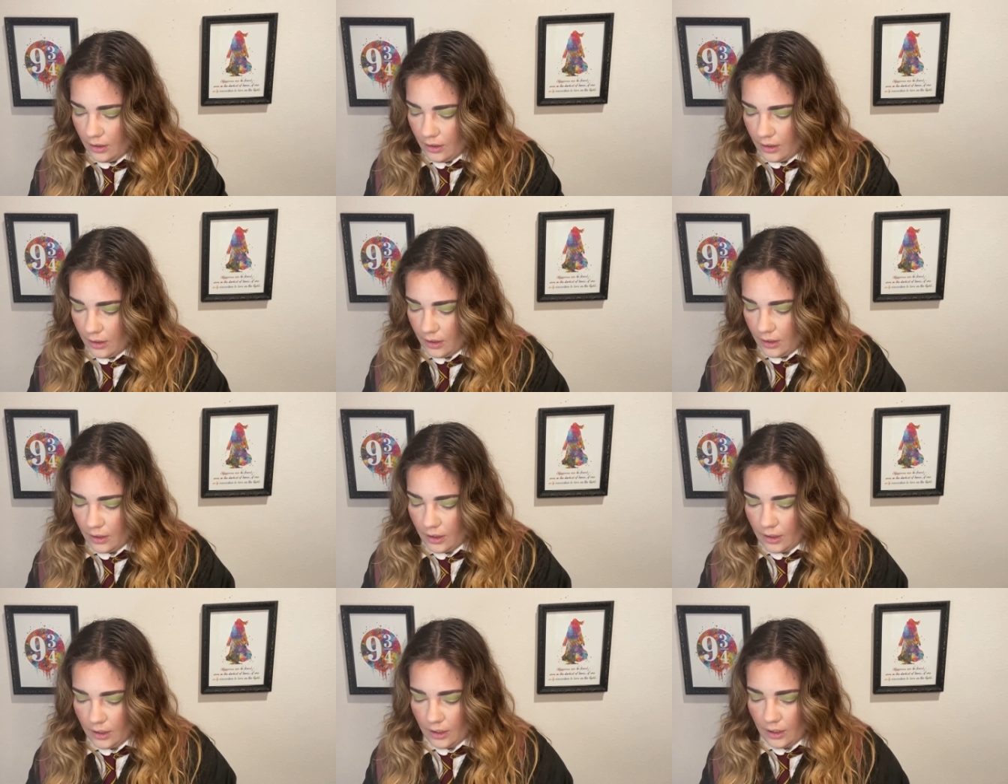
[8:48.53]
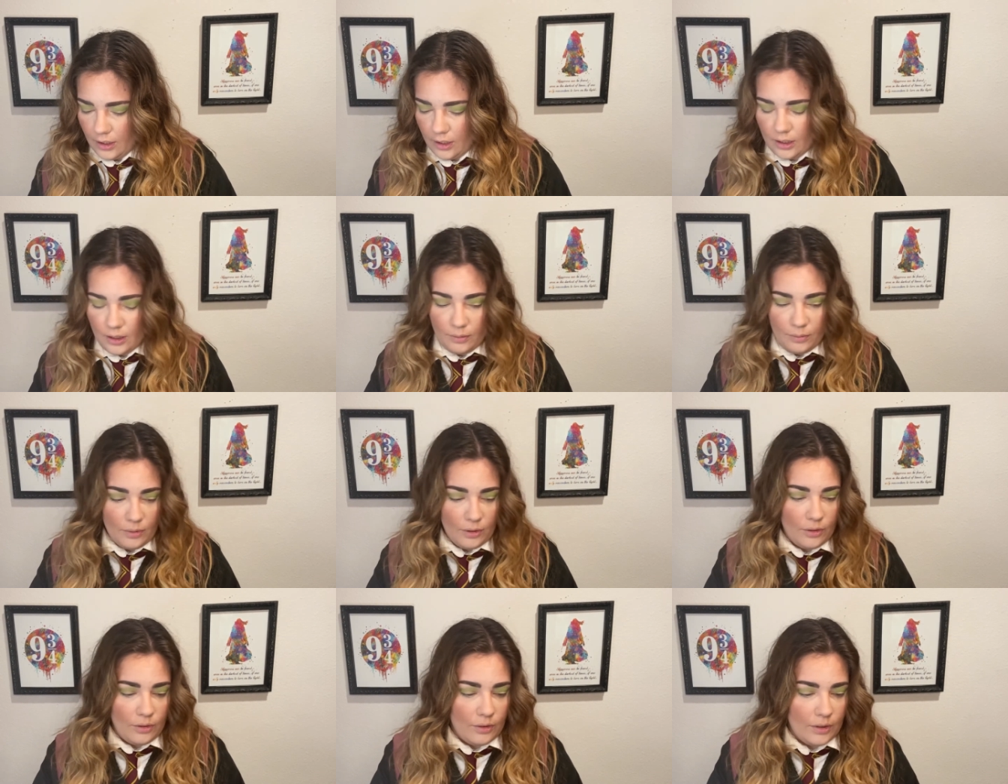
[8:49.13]
And I think
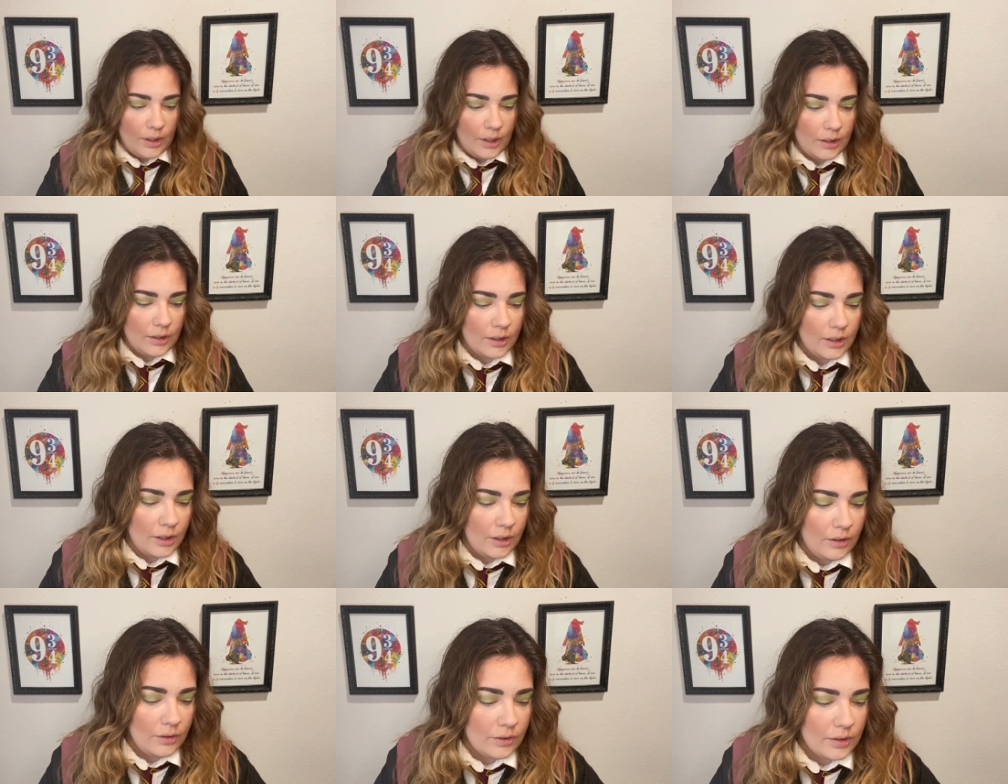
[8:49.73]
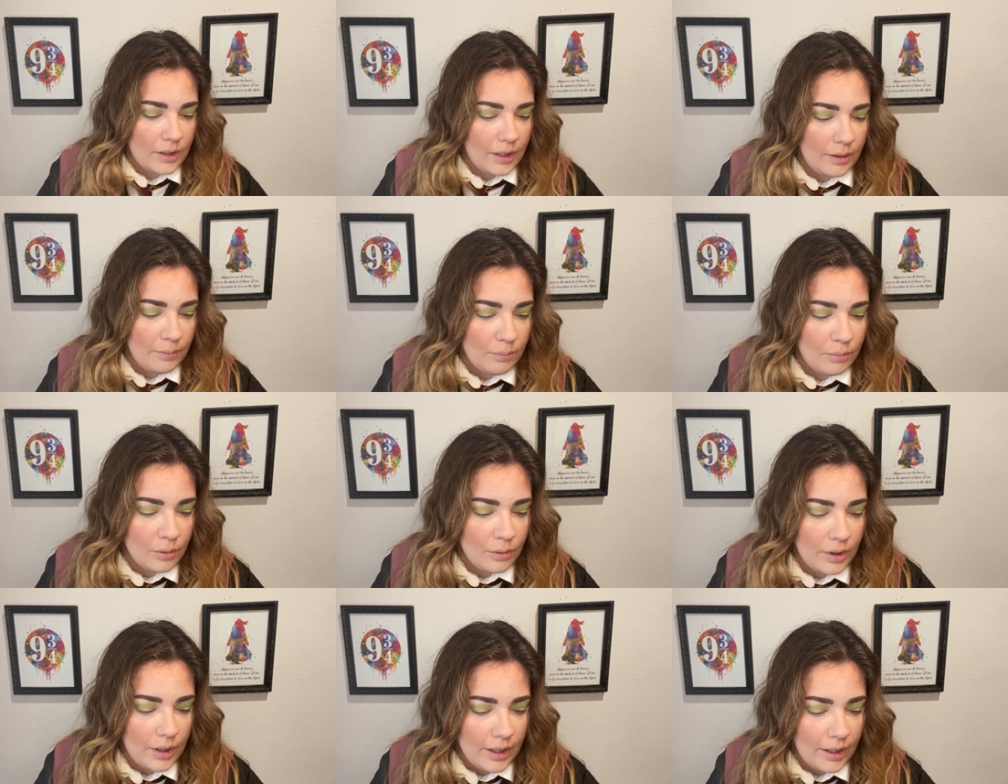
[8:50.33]
I'm going to use
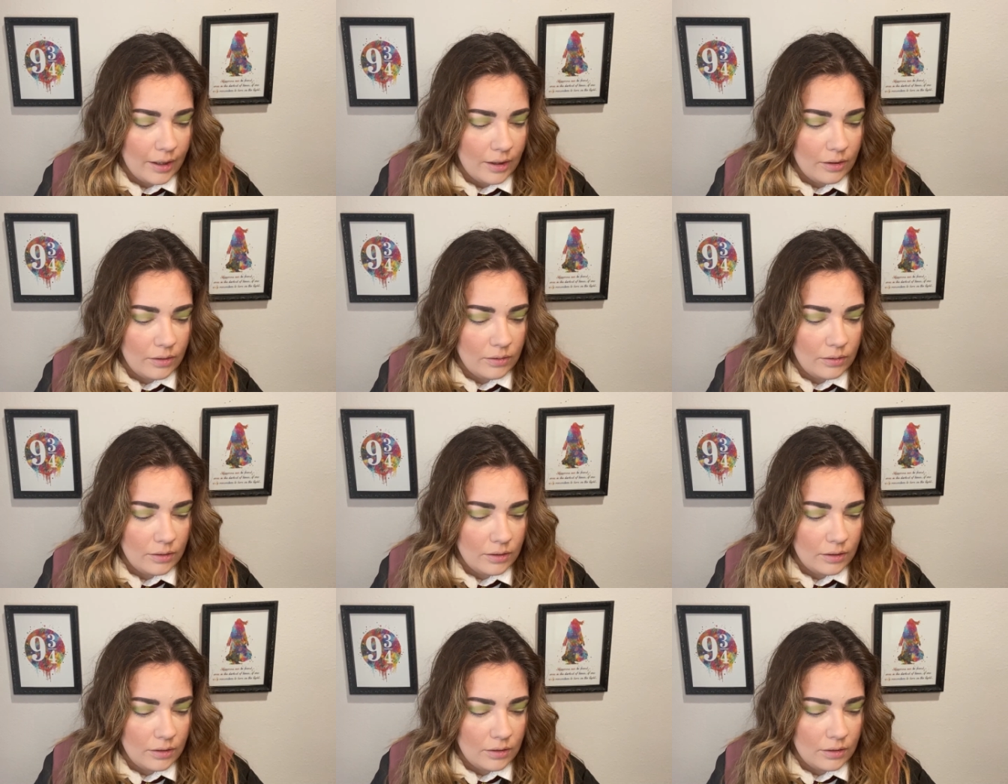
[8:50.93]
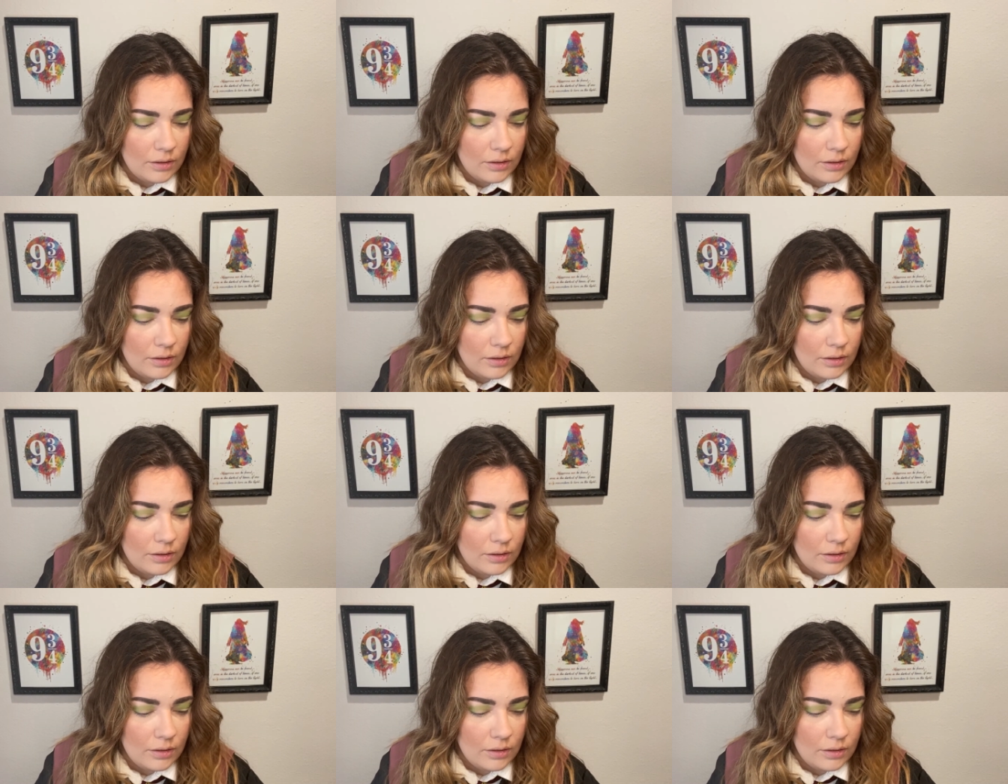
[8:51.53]
a brown.